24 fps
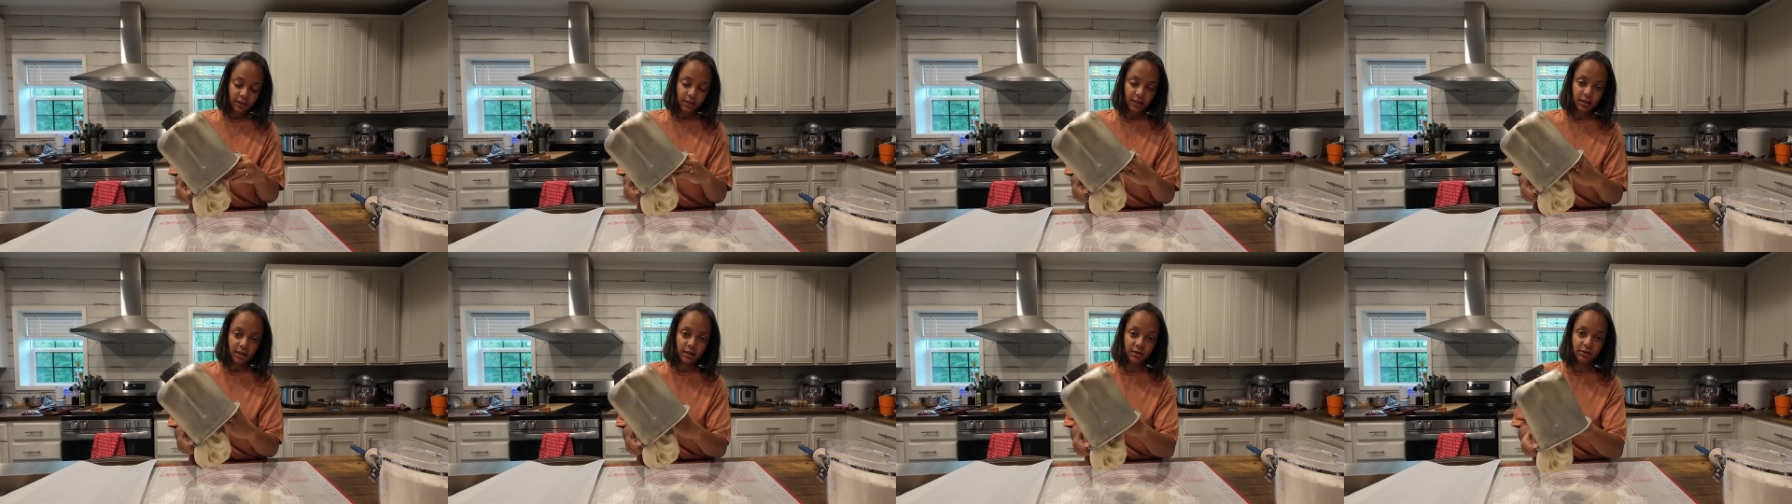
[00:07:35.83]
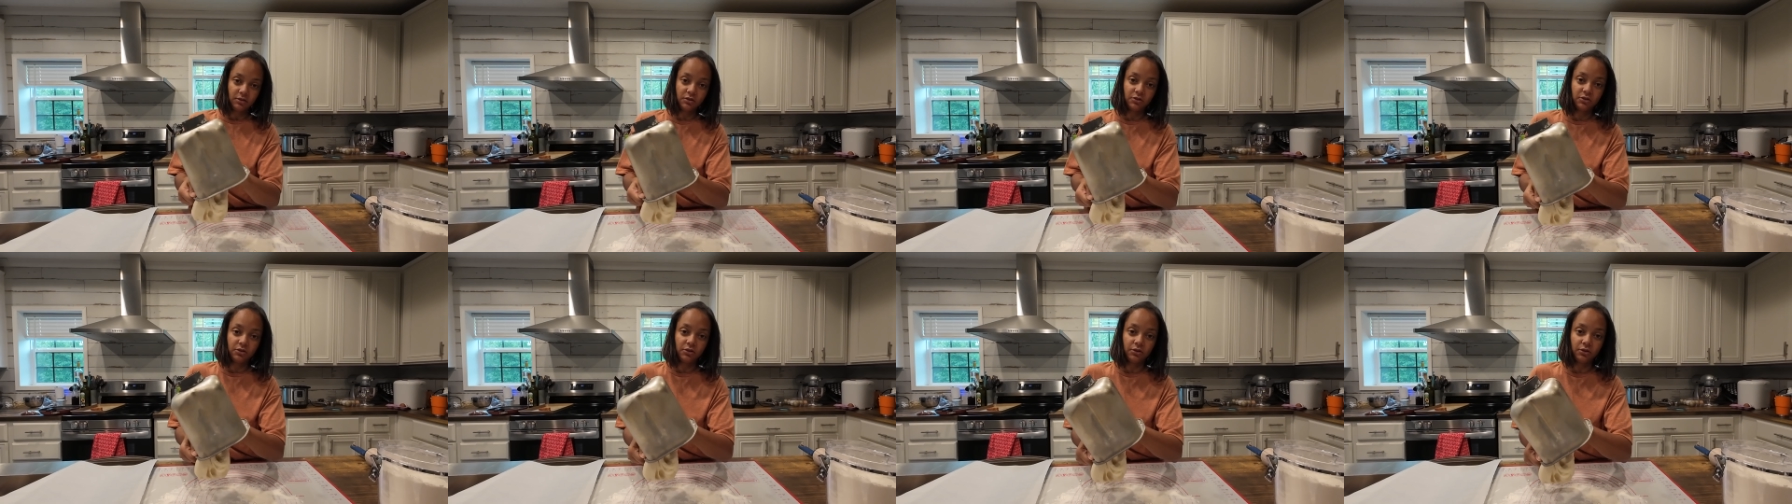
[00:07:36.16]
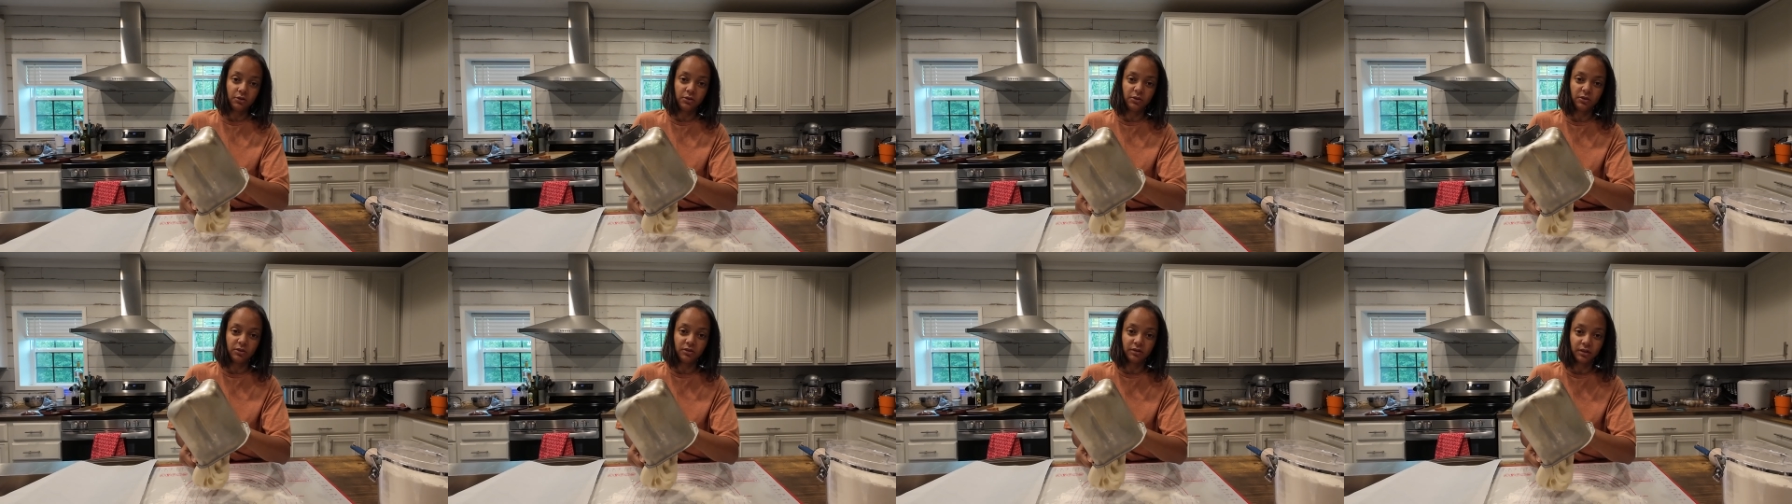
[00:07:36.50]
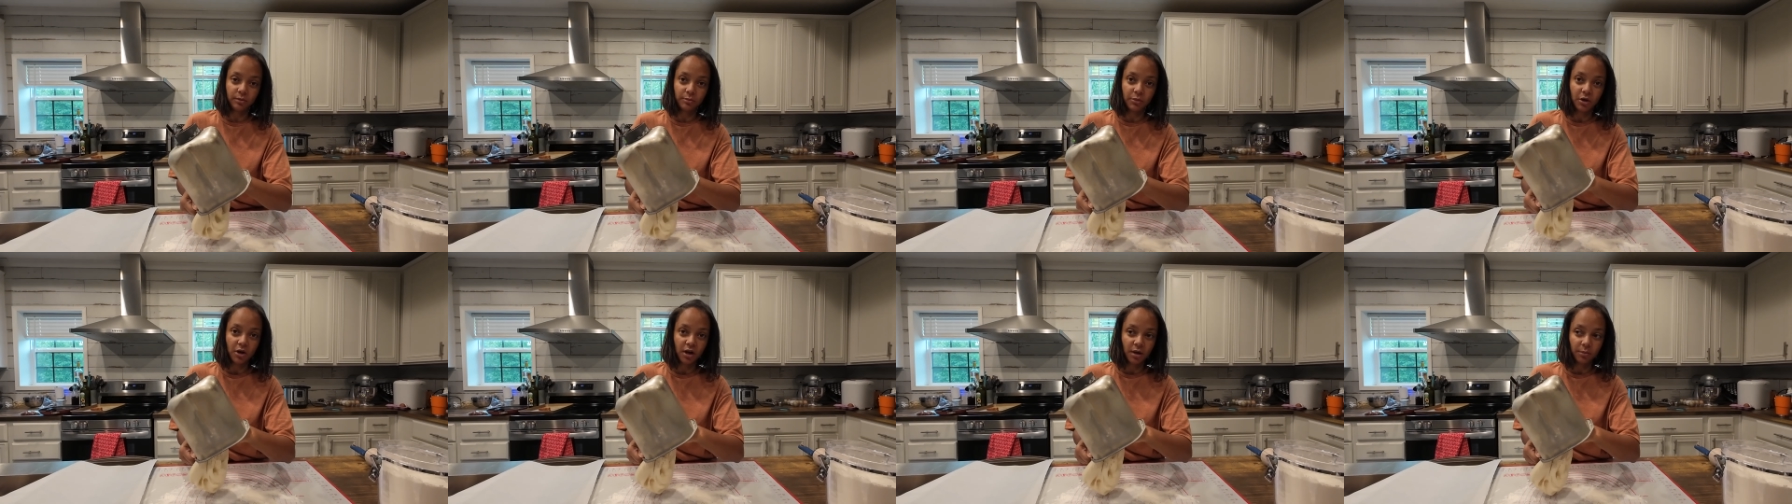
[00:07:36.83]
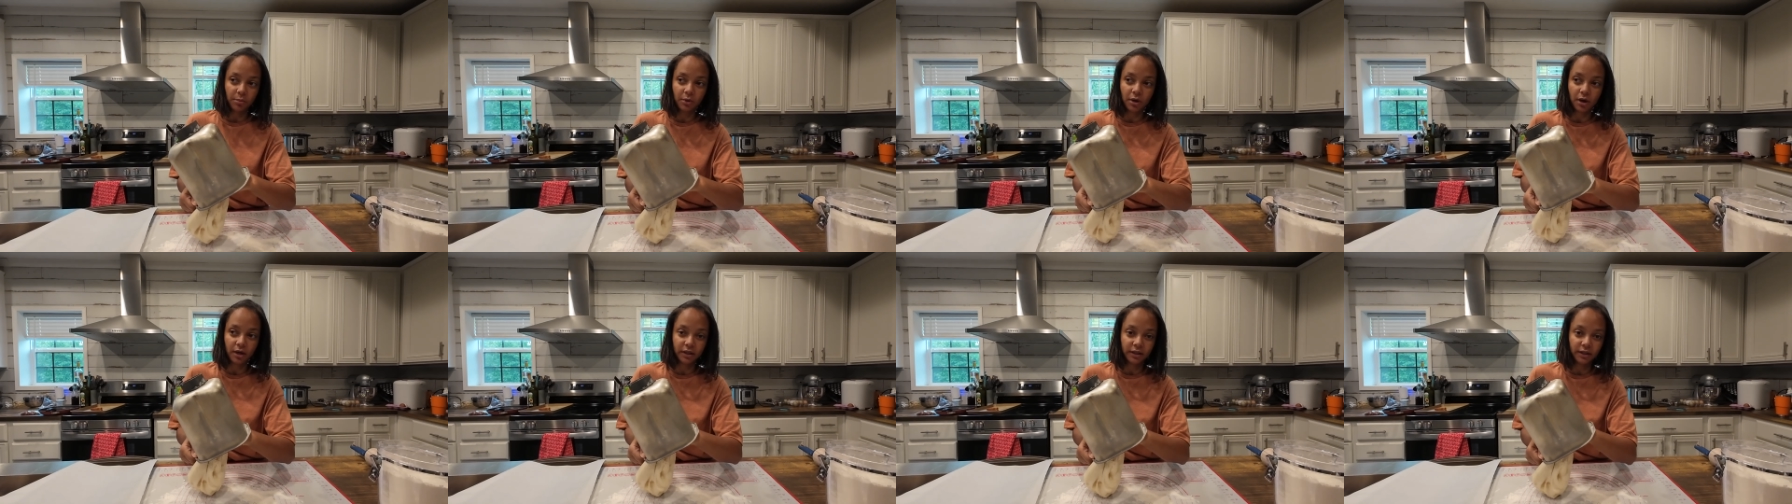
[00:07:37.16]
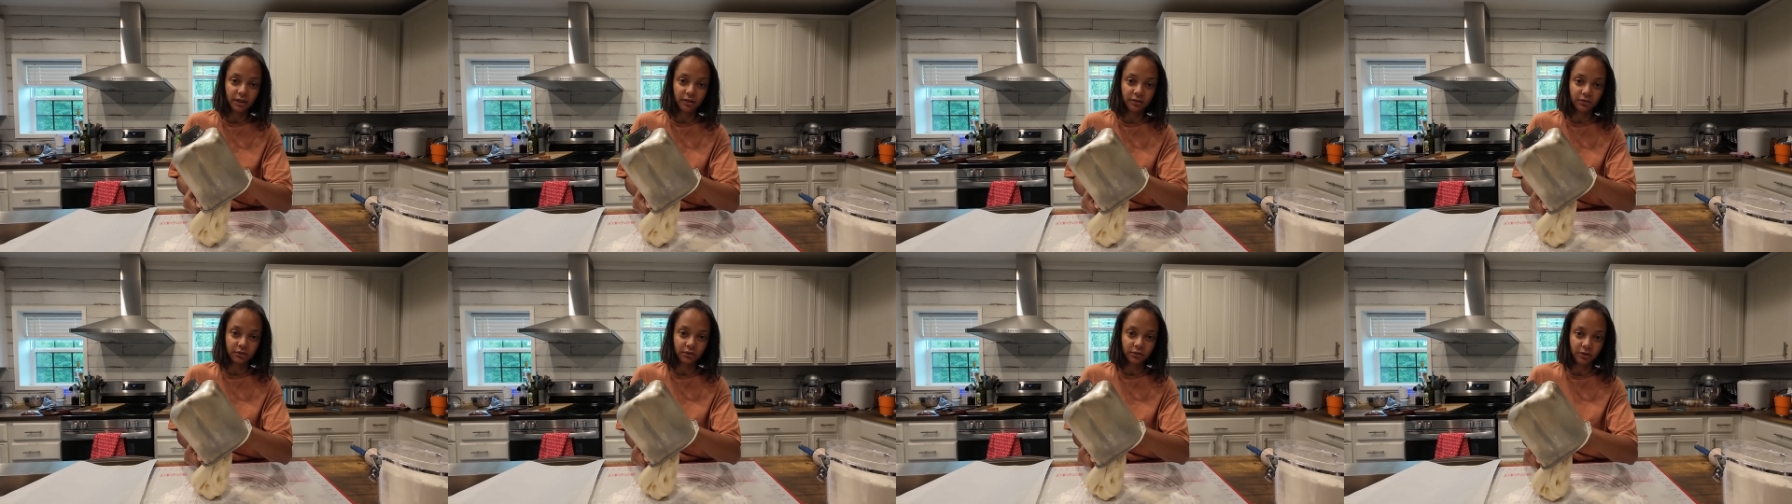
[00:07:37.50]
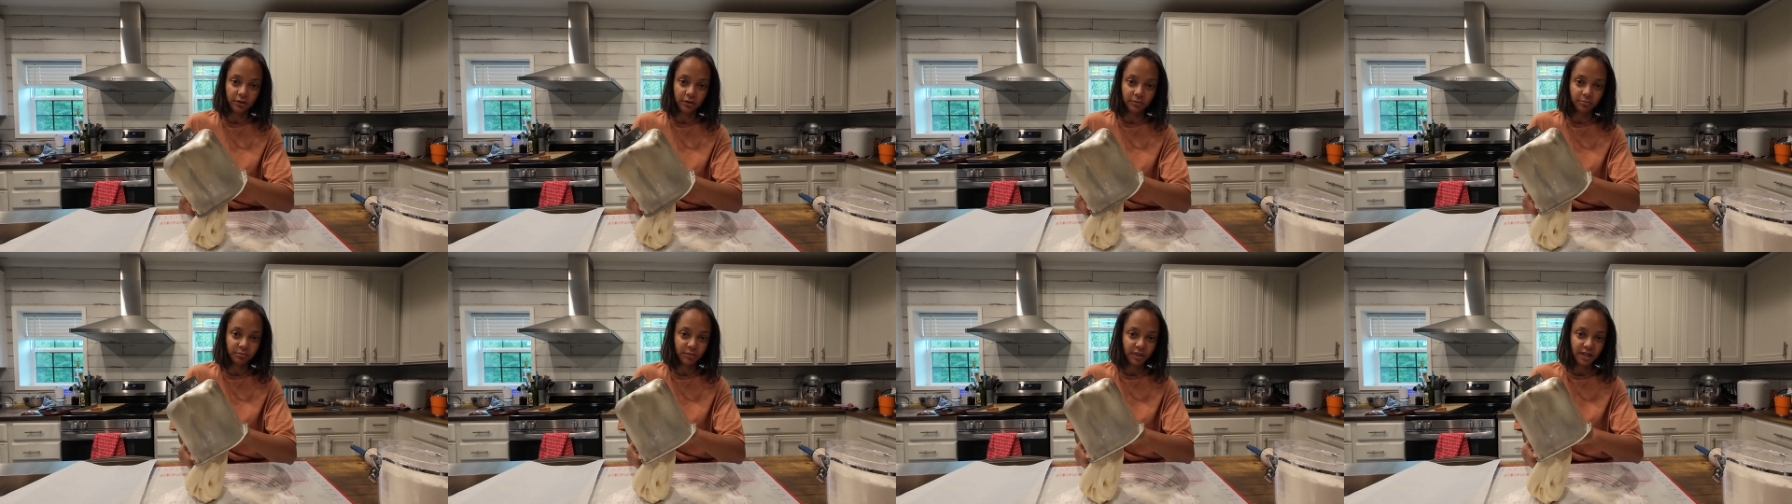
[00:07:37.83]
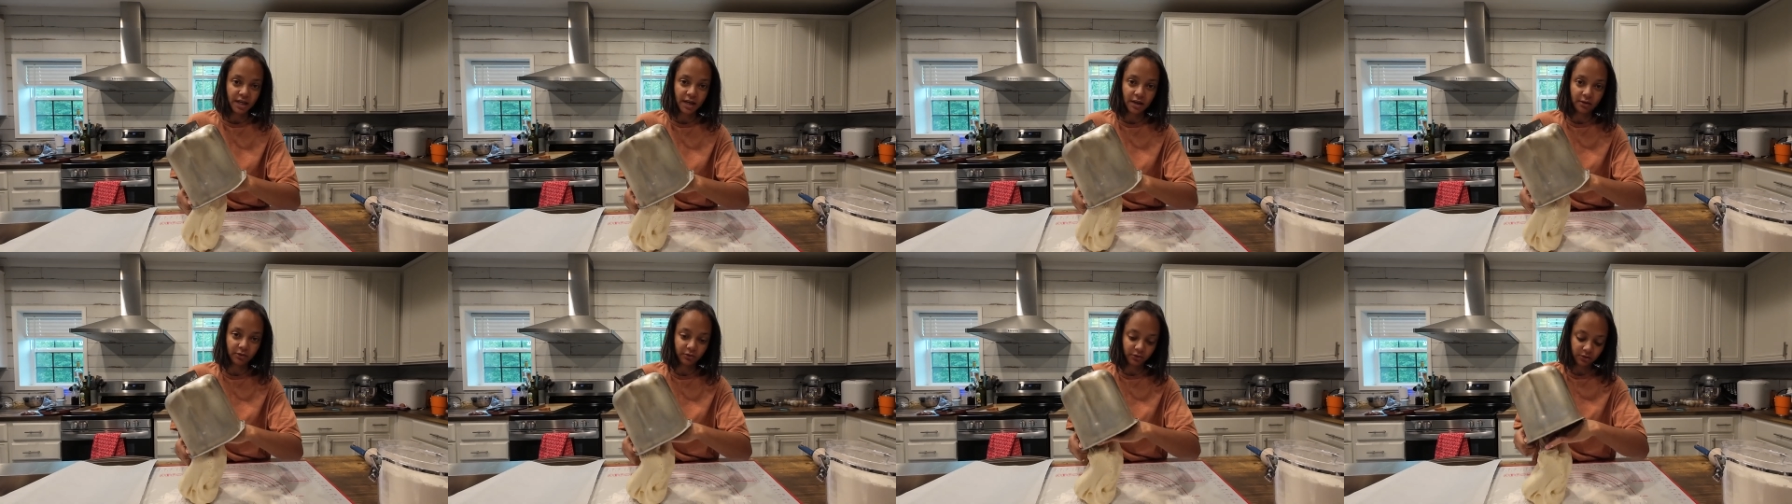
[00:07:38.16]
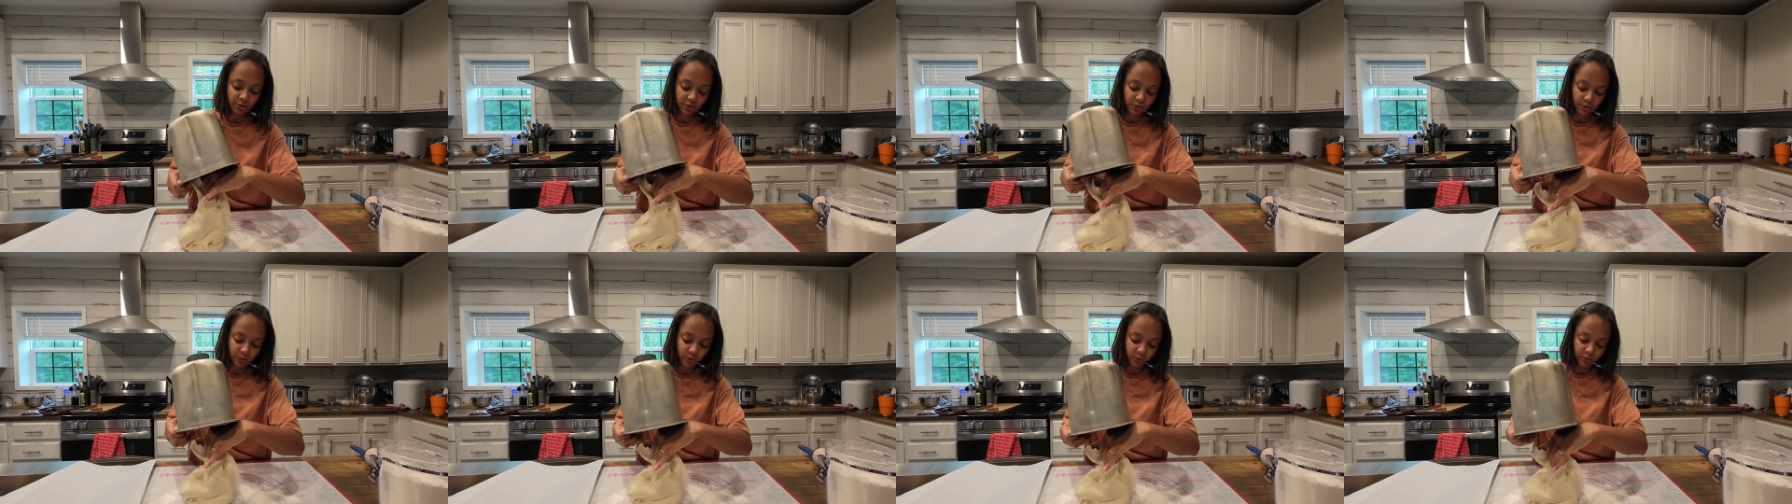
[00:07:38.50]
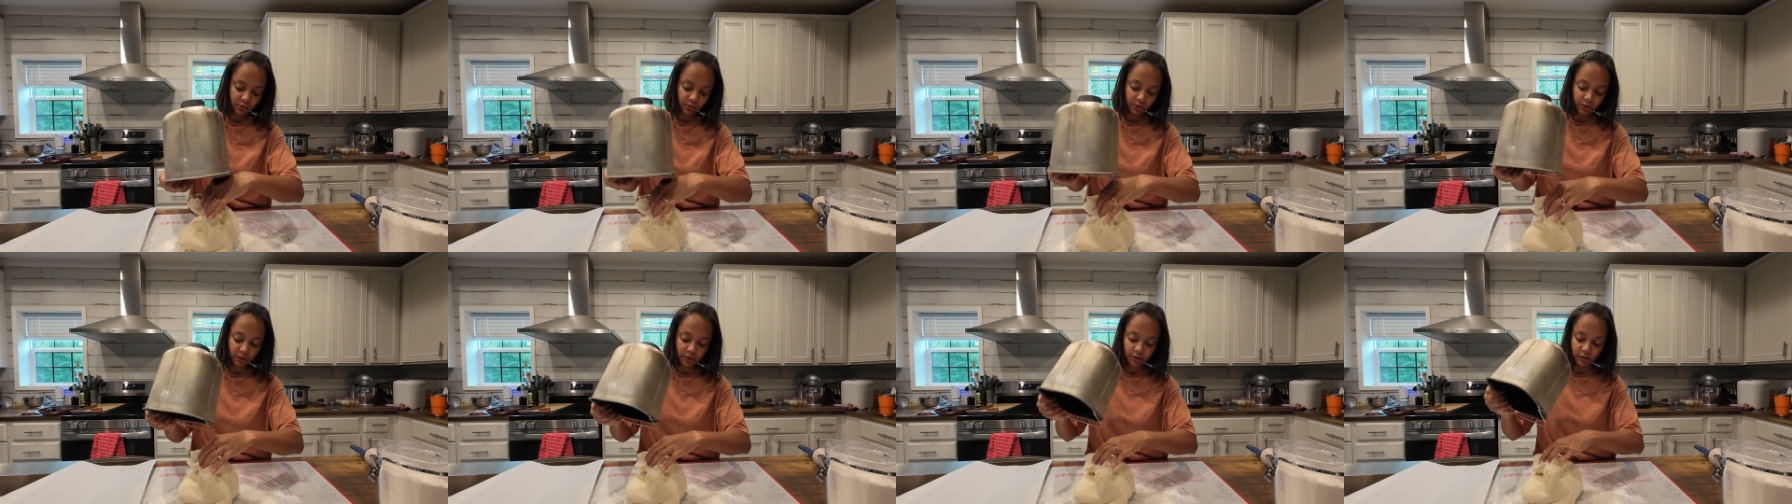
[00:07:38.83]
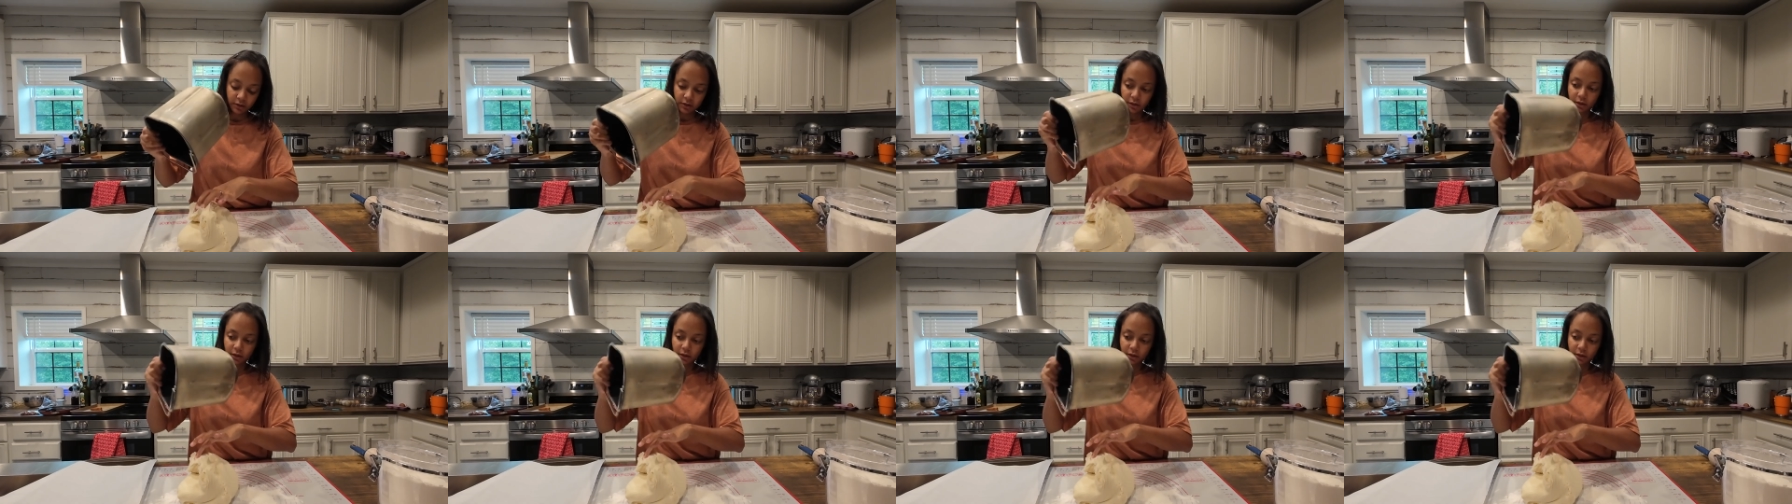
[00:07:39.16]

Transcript: into some Hot Pockets or calzones or